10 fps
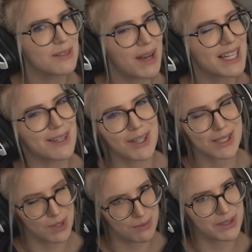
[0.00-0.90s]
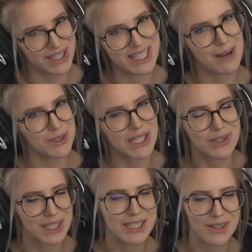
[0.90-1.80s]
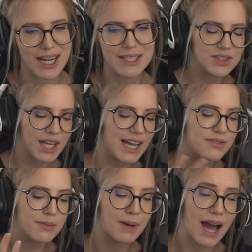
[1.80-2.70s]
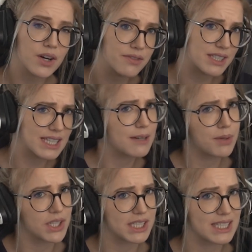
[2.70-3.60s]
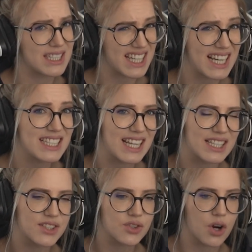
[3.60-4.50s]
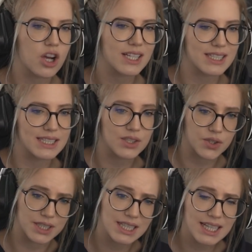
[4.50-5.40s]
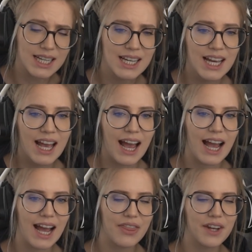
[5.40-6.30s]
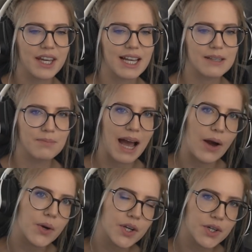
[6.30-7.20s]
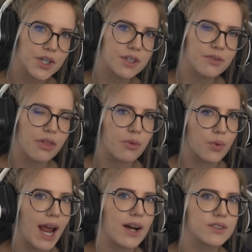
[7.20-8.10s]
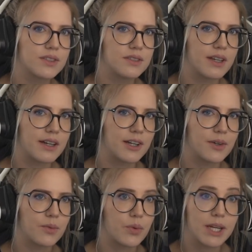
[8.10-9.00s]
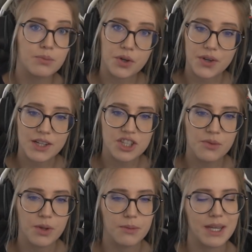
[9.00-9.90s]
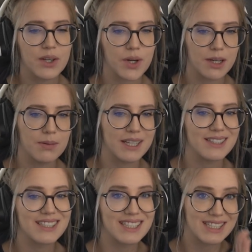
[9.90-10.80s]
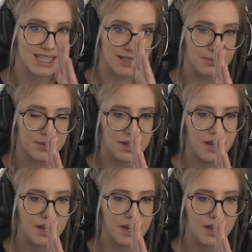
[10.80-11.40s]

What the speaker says: might give you a 20% damage increase, right? So yeah, if the power of the stat bonuses stays as strong as it is currently, then the power curve throughout the rate progression will be incredibly steep.